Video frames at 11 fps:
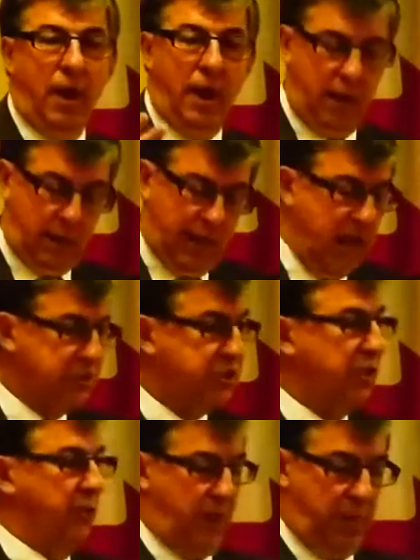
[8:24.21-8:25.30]
And last
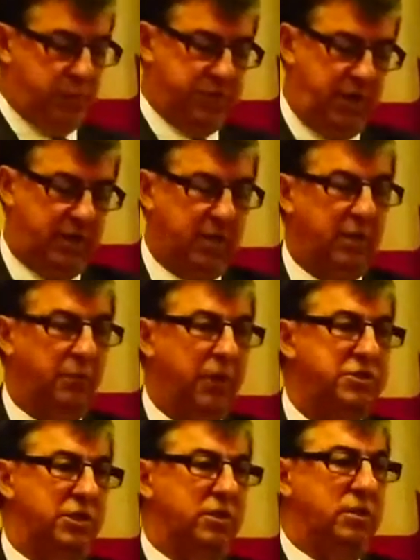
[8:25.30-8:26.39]
year when I presented the
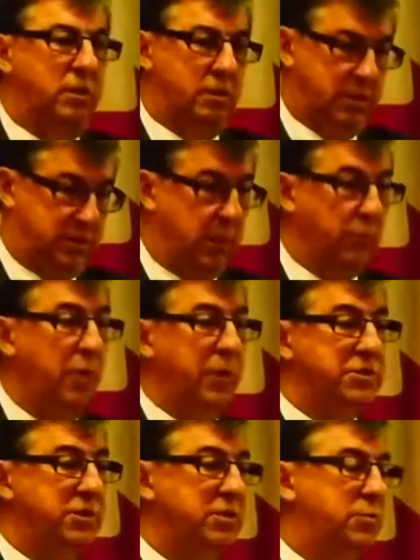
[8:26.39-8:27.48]
budget, the summary
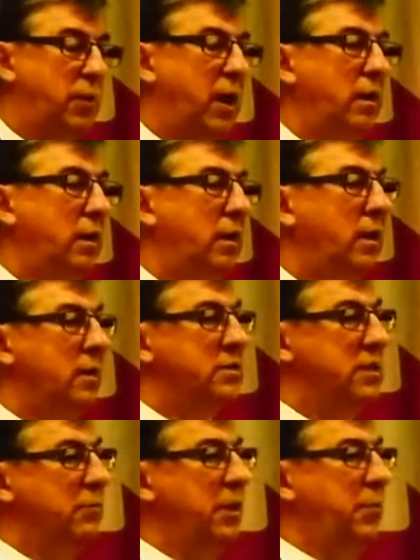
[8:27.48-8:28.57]
budget as well,
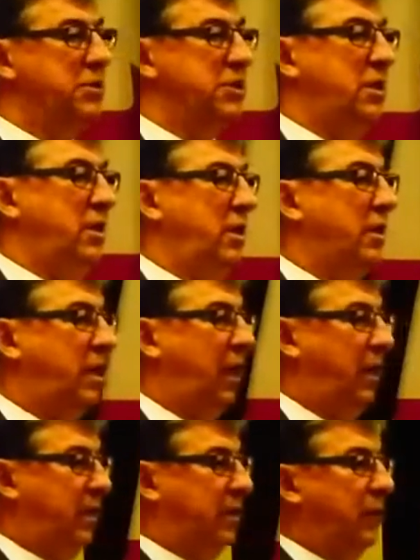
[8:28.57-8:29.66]
summary budget had
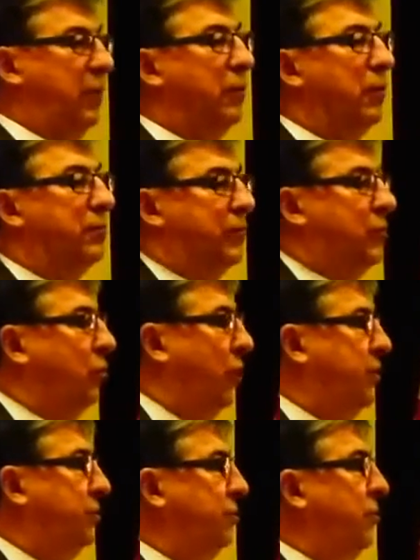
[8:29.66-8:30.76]
indicated that we were
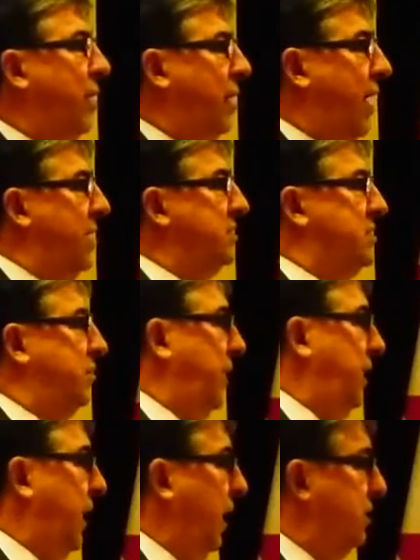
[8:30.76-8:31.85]
going to
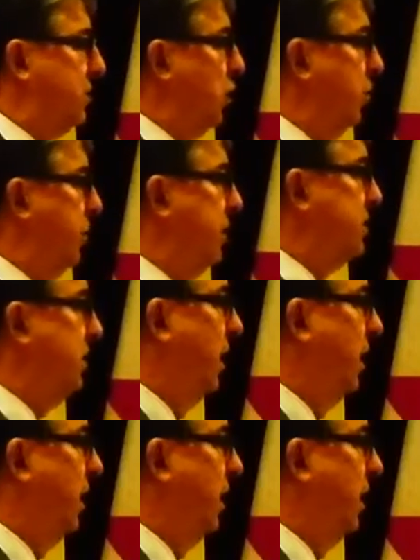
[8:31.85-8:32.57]
estimate a surplus